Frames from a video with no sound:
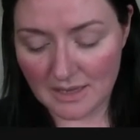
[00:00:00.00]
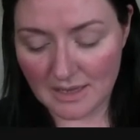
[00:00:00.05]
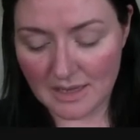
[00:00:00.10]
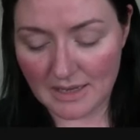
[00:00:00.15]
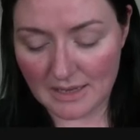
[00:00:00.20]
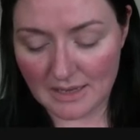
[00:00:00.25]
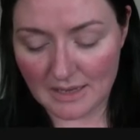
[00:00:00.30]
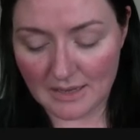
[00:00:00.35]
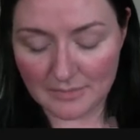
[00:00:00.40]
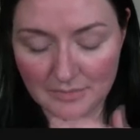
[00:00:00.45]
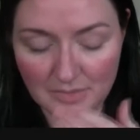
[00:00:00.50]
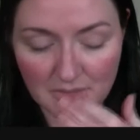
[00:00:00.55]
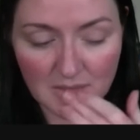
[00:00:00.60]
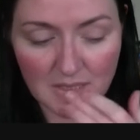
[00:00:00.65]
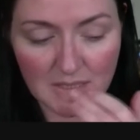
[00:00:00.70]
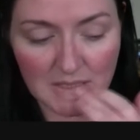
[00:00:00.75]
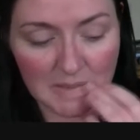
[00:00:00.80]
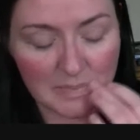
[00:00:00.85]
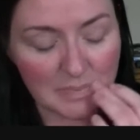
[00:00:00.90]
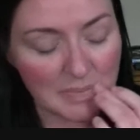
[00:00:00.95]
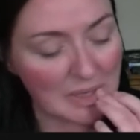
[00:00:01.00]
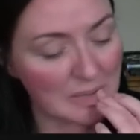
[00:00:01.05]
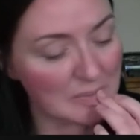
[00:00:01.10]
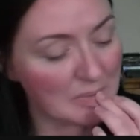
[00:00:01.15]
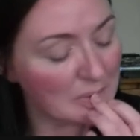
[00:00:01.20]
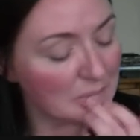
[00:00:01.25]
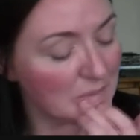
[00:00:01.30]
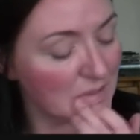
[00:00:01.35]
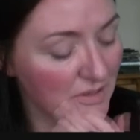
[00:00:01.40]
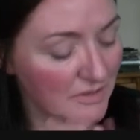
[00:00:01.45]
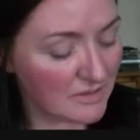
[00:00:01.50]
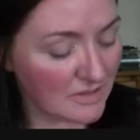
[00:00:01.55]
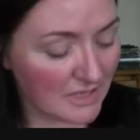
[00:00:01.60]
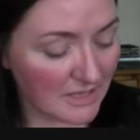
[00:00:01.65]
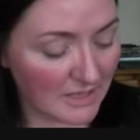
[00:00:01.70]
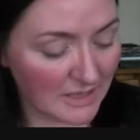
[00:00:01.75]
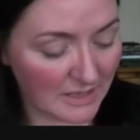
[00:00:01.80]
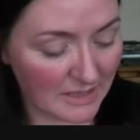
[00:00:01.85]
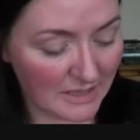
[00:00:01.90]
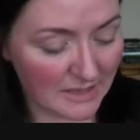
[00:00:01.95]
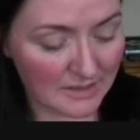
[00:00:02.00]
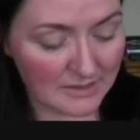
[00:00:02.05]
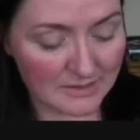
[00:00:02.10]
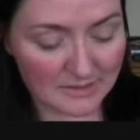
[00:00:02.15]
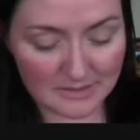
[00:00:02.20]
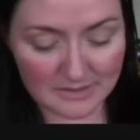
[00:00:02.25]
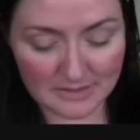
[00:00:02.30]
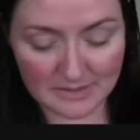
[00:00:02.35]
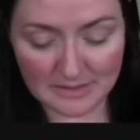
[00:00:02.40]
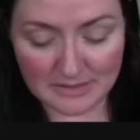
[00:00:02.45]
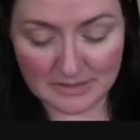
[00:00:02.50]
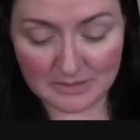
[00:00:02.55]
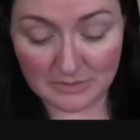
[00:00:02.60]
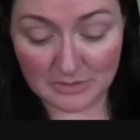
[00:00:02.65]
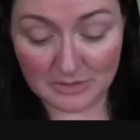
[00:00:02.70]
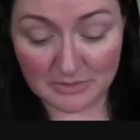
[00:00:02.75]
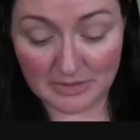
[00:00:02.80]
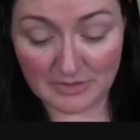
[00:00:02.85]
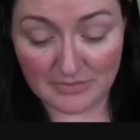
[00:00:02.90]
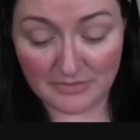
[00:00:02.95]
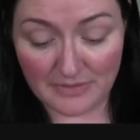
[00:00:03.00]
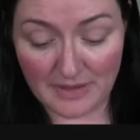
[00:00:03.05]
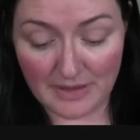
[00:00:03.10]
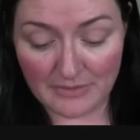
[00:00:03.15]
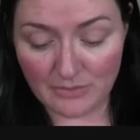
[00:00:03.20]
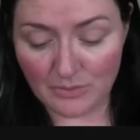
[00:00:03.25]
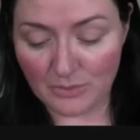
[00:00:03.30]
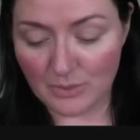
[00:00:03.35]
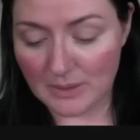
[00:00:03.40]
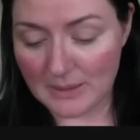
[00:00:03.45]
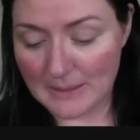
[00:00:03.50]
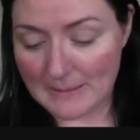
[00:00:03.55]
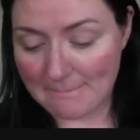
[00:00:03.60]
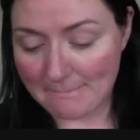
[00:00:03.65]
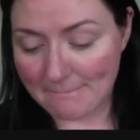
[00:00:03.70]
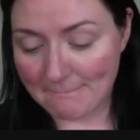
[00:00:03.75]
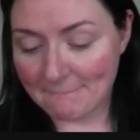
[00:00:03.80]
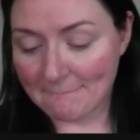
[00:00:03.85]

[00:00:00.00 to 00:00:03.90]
The lip balm I'm using is this one of my favourite one.